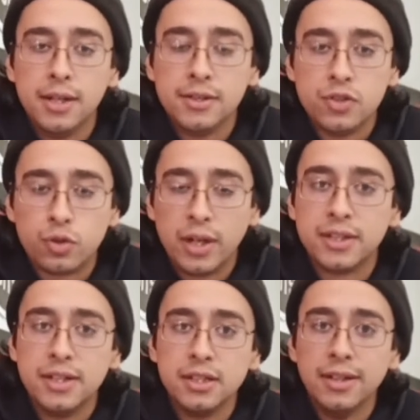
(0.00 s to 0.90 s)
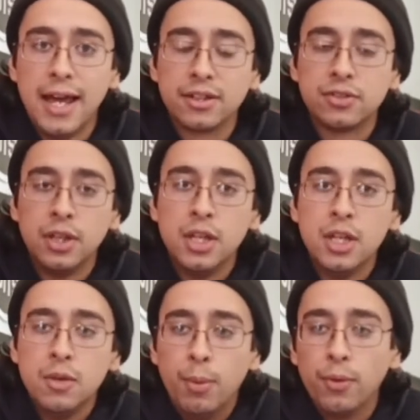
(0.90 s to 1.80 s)
strengthening the legs.
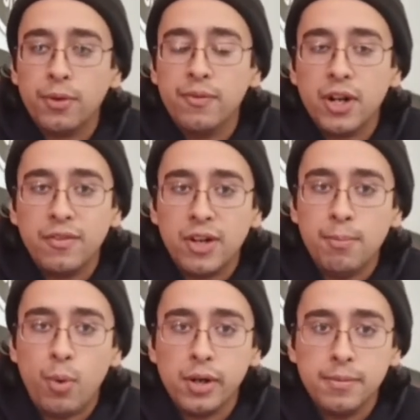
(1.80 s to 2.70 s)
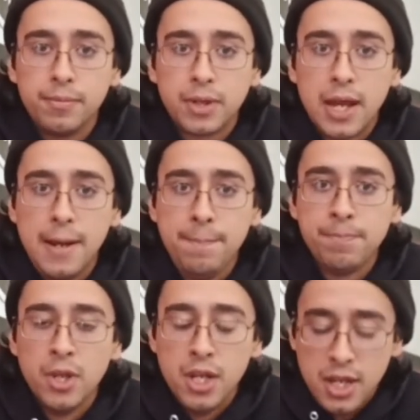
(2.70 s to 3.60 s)
Both are very, very important, okay?
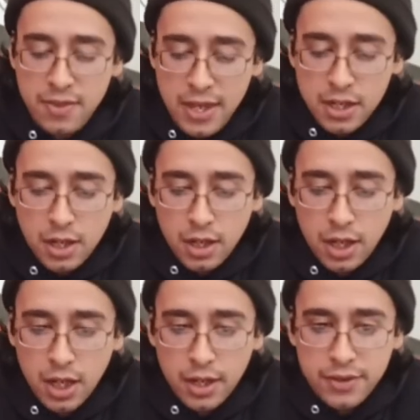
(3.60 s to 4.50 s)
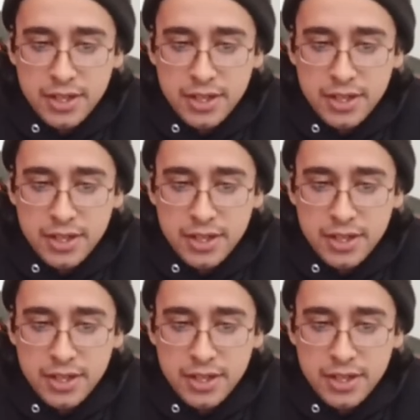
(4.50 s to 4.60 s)
And then the